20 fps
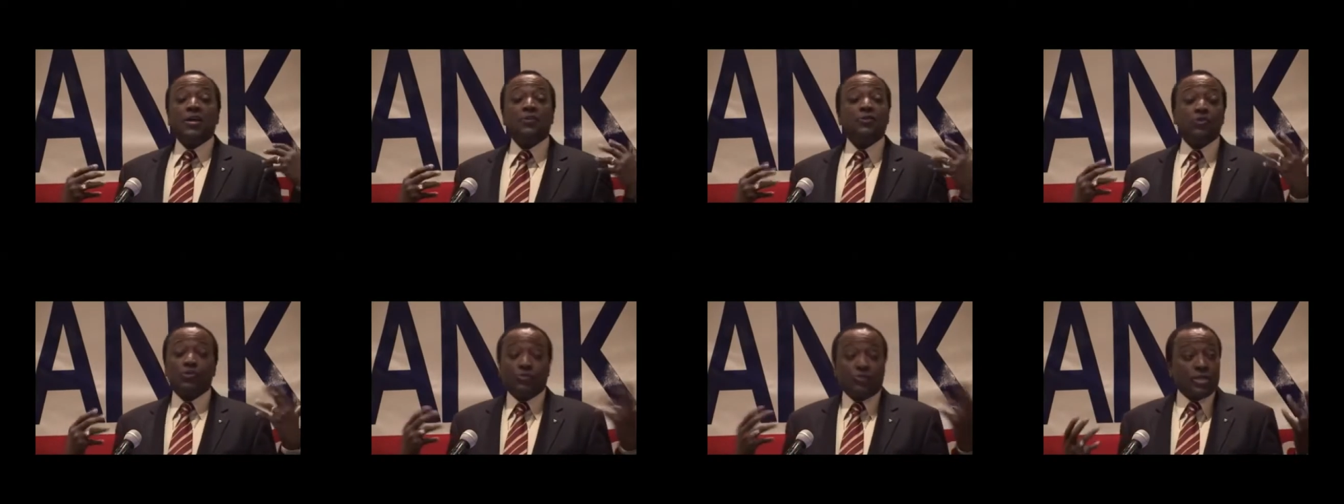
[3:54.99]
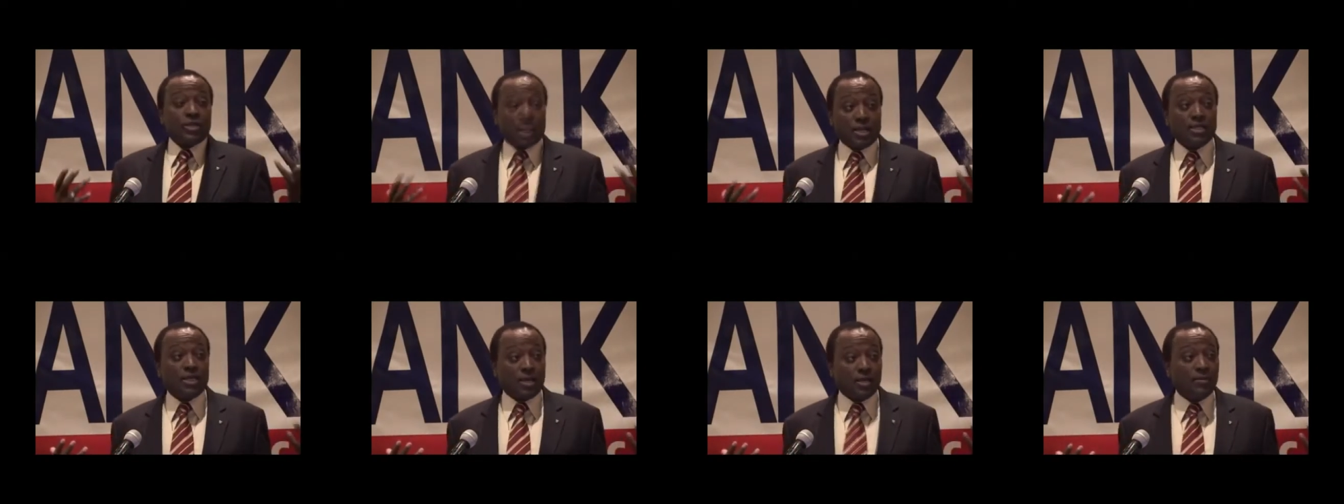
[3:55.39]
Do you think
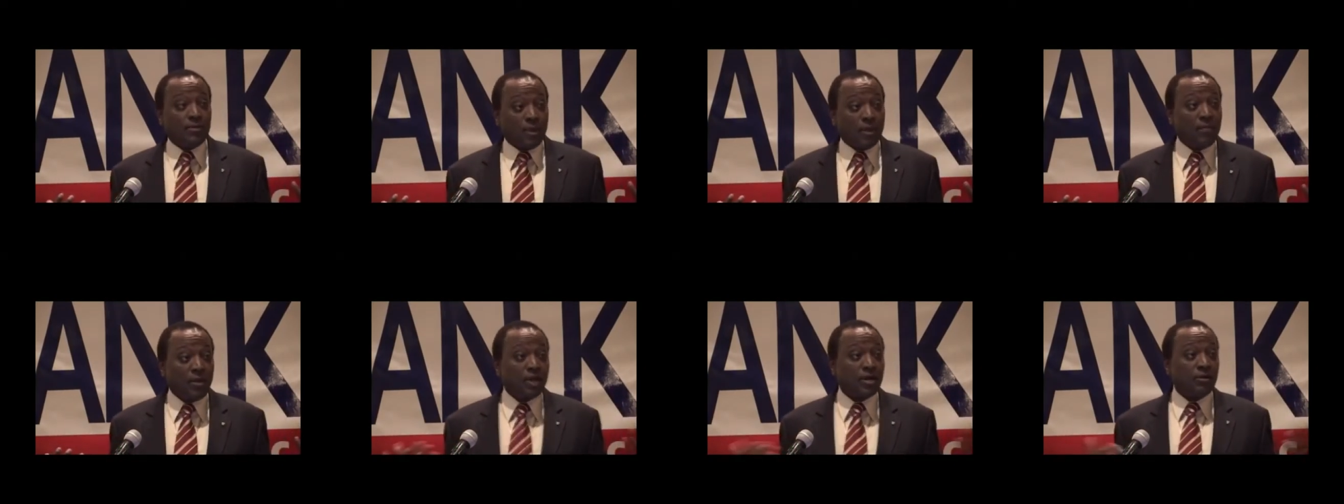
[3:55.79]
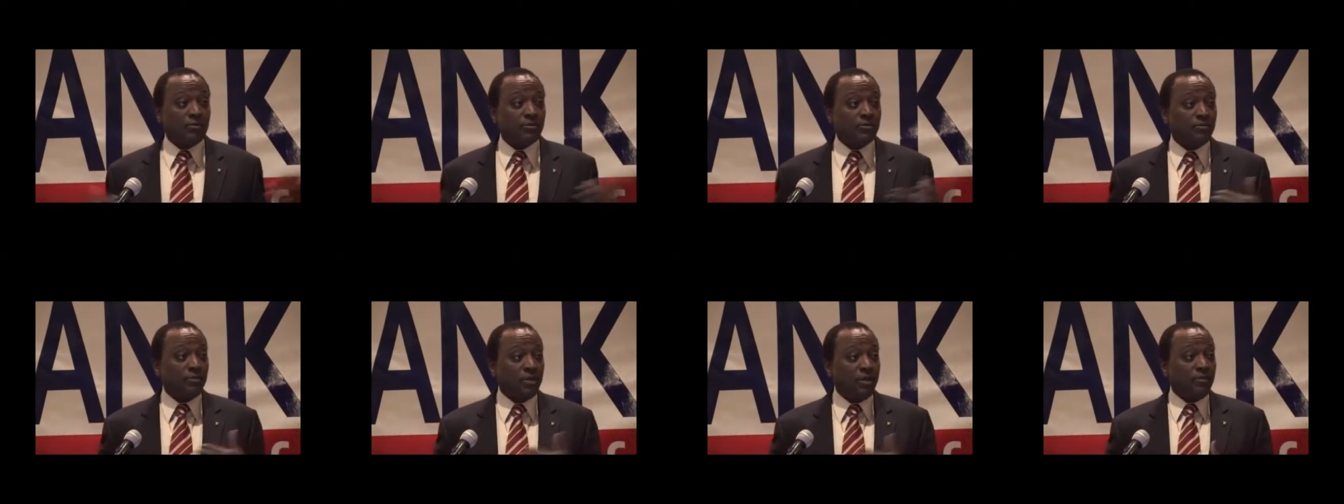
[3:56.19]
that's how America
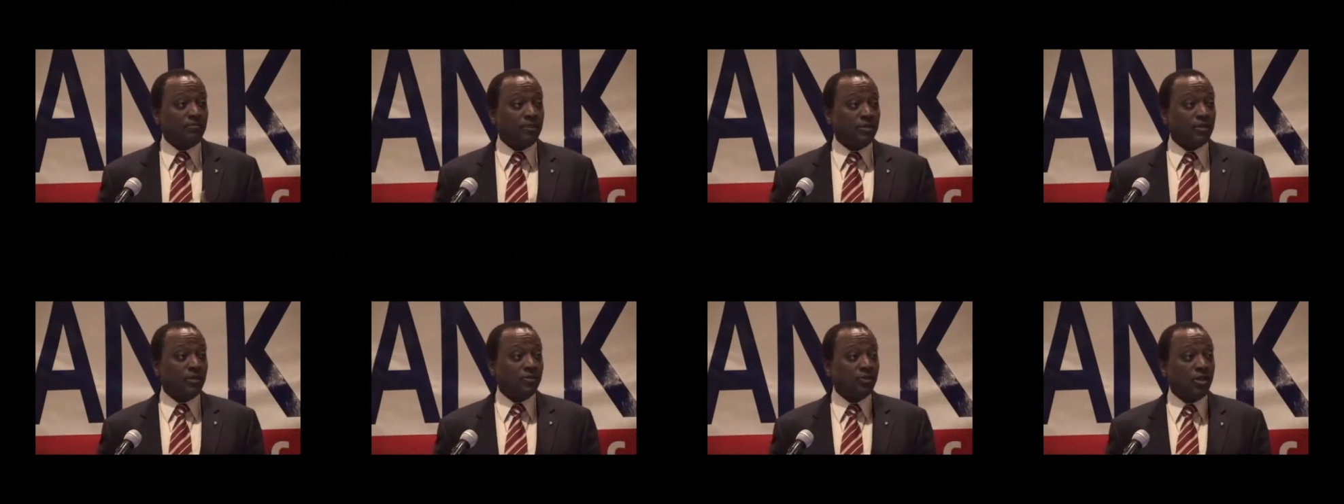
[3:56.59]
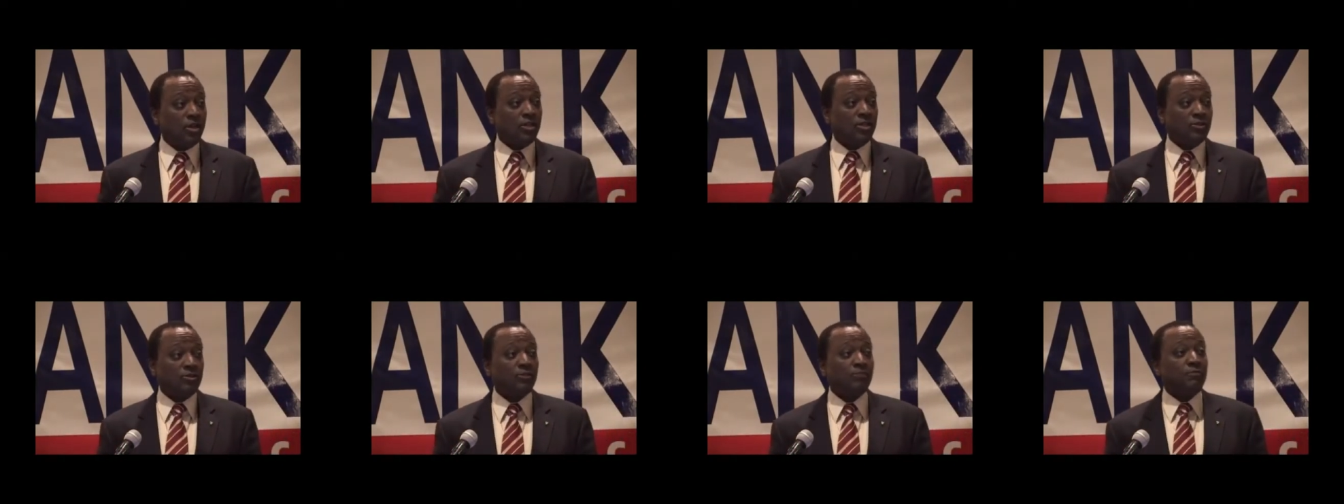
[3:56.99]
was built? Because
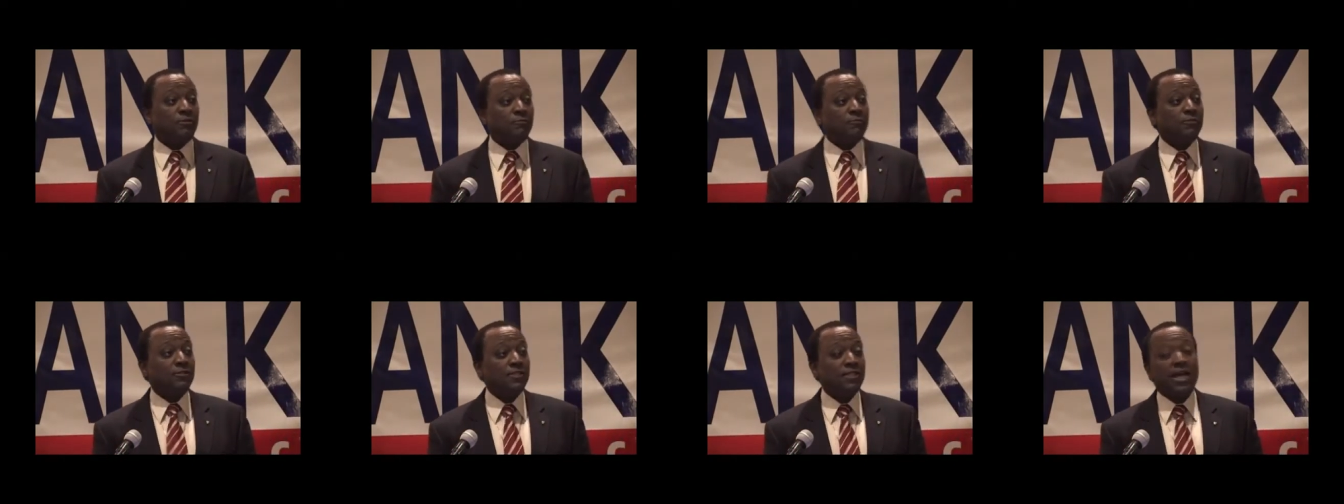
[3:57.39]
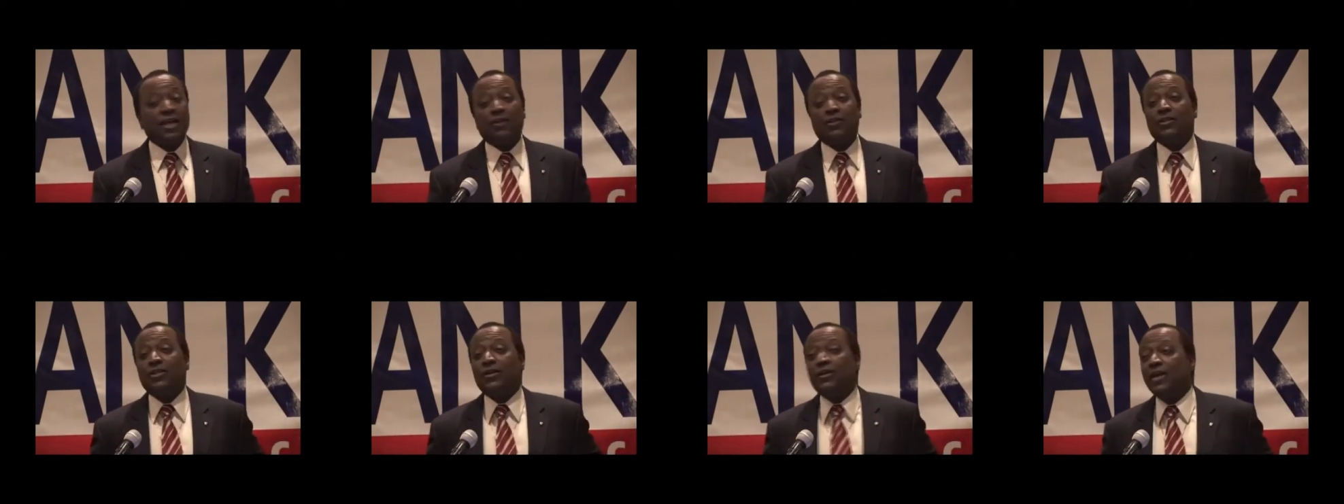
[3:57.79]
all the good people sat
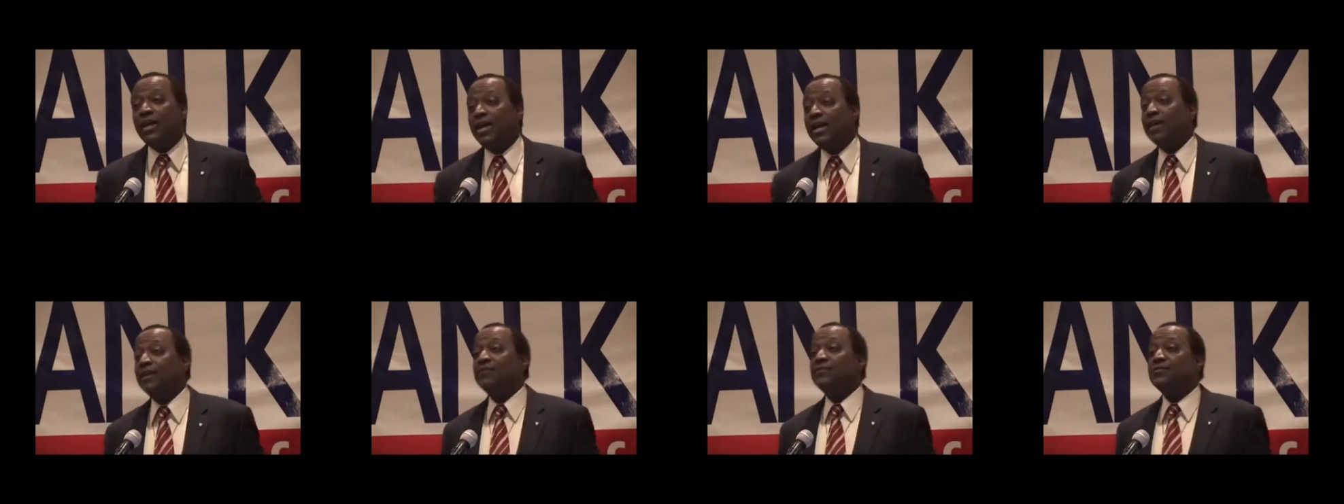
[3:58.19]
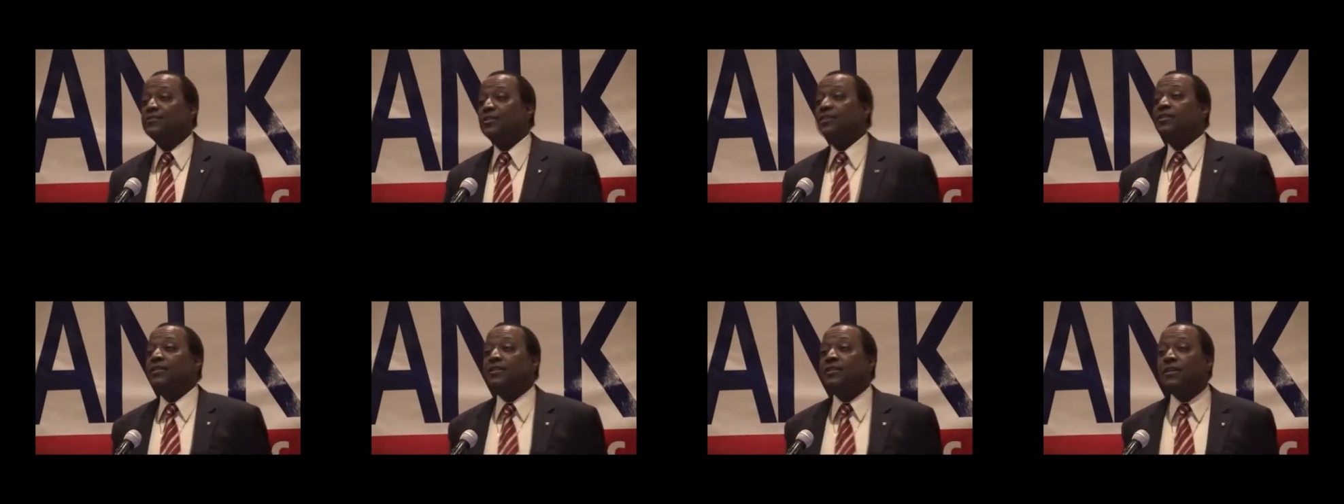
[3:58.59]
on their hands,
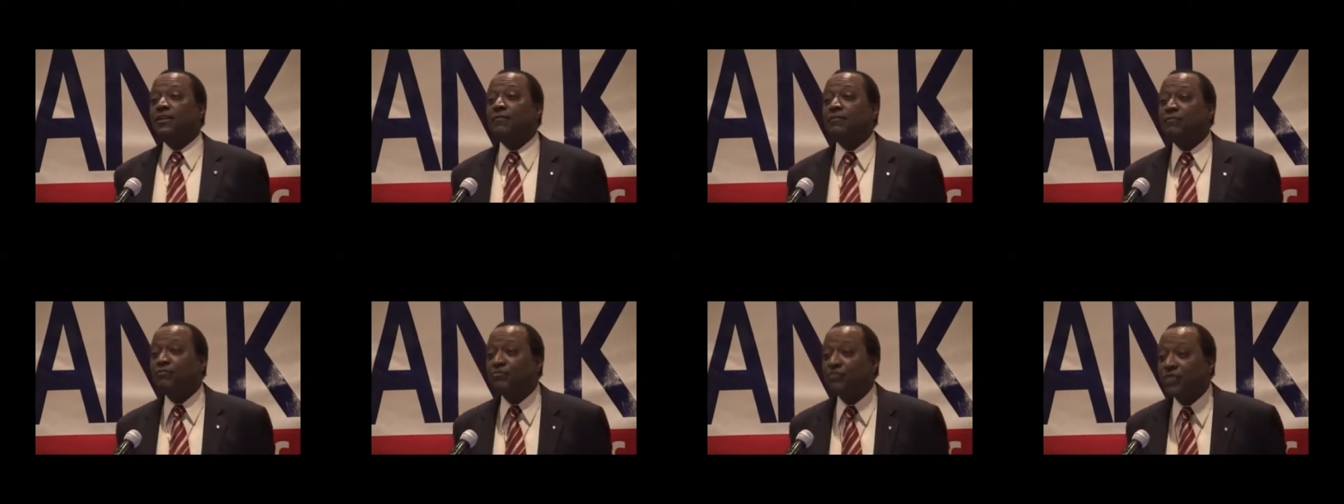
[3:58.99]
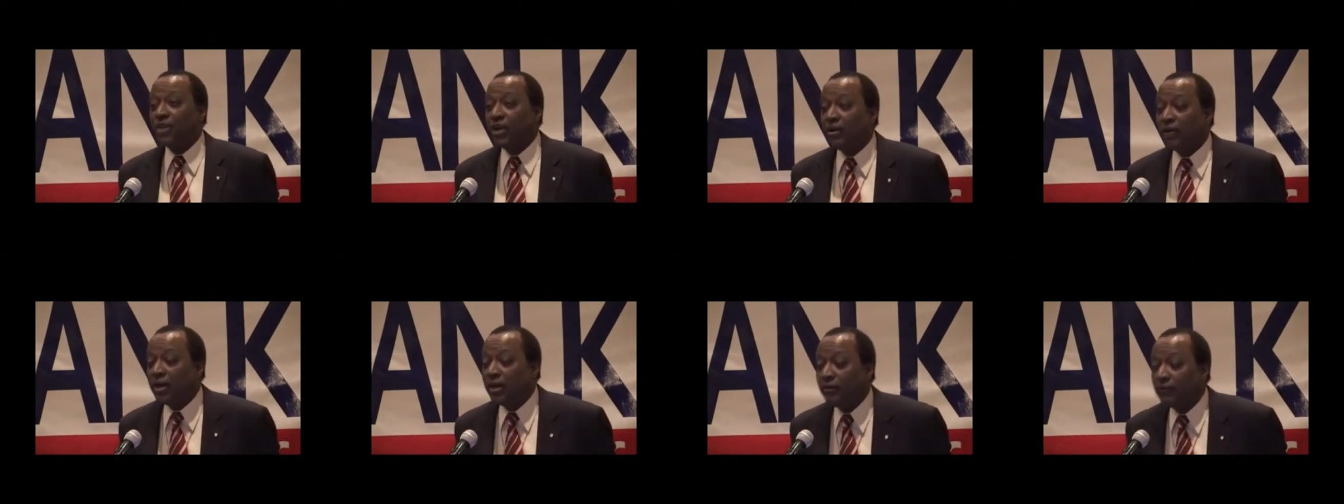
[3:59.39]
didn't give
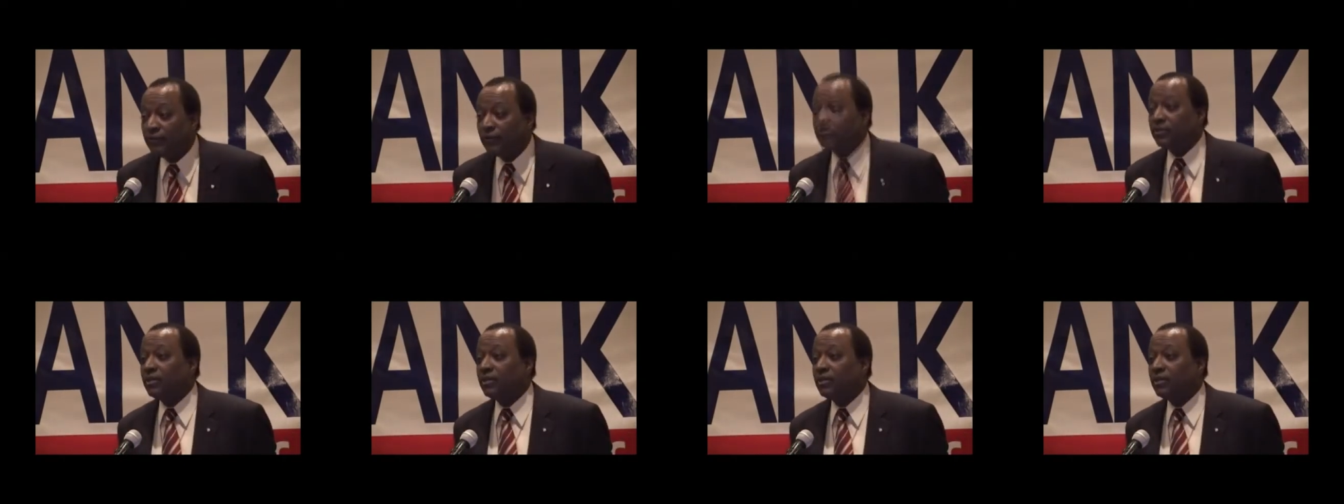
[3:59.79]
their effort,